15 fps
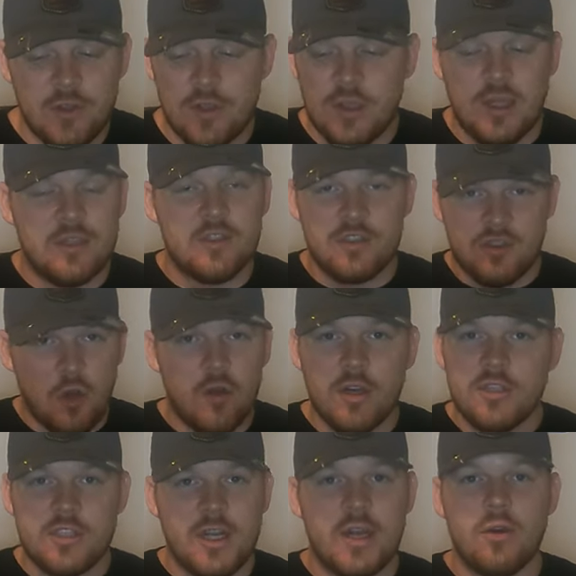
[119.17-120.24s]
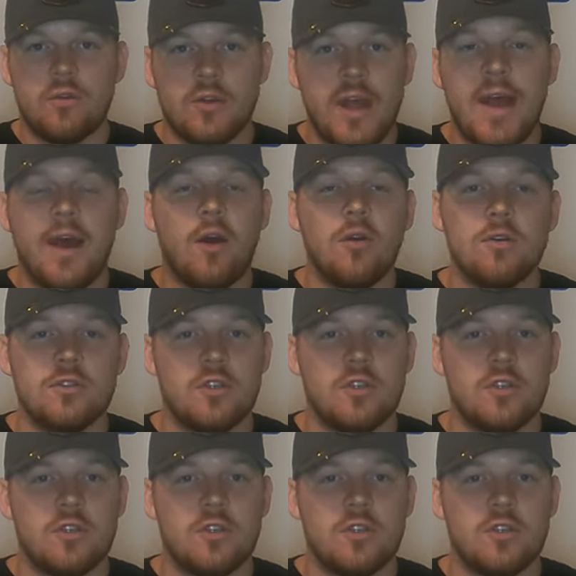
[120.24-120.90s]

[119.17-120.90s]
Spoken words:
to start a channel now.